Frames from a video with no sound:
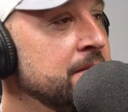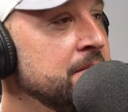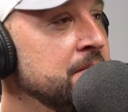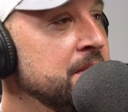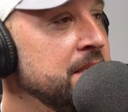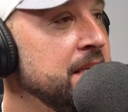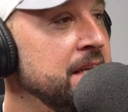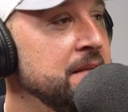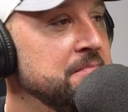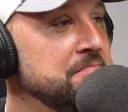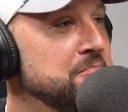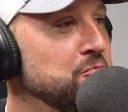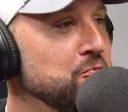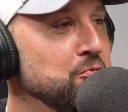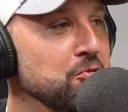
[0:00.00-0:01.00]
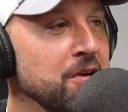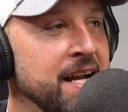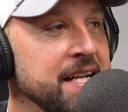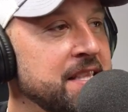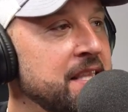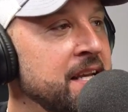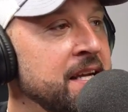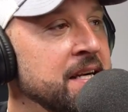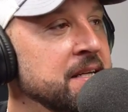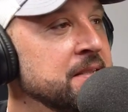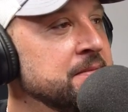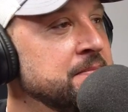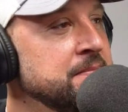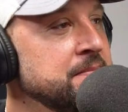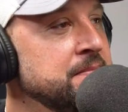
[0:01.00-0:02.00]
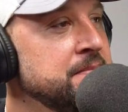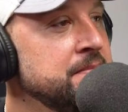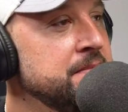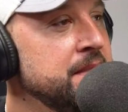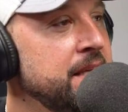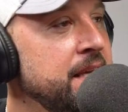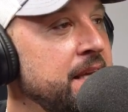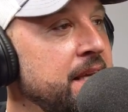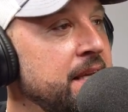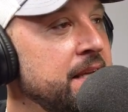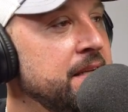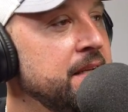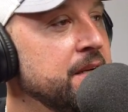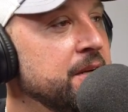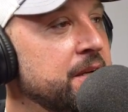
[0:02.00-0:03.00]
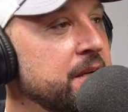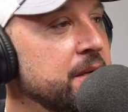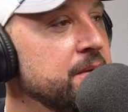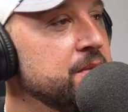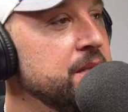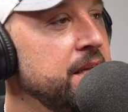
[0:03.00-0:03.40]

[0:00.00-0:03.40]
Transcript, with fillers: Again, right there and here it goes